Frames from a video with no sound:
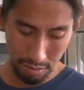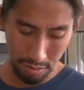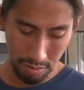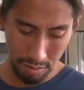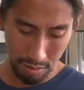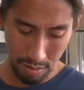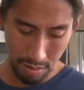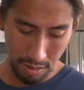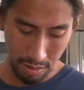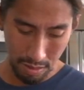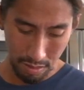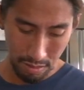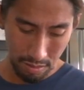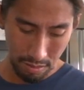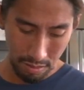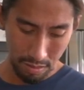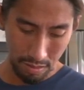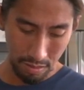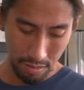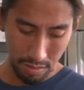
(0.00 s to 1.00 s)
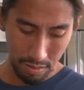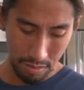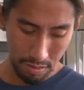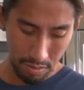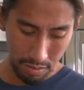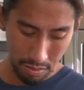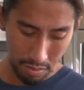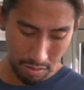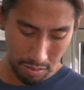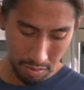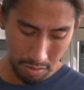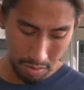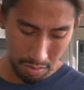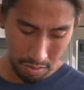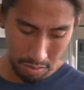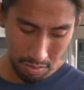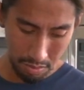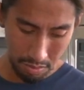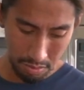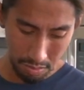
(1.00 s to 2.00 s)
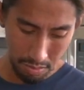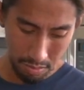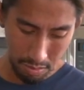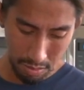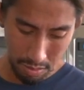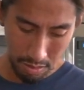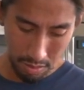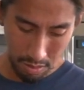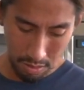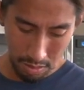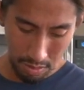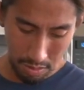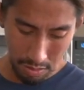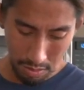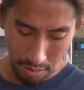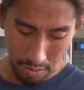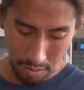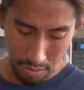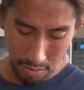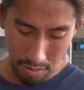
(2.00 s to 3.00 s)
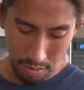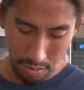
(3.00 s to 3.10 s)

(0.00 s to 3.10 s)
(silence)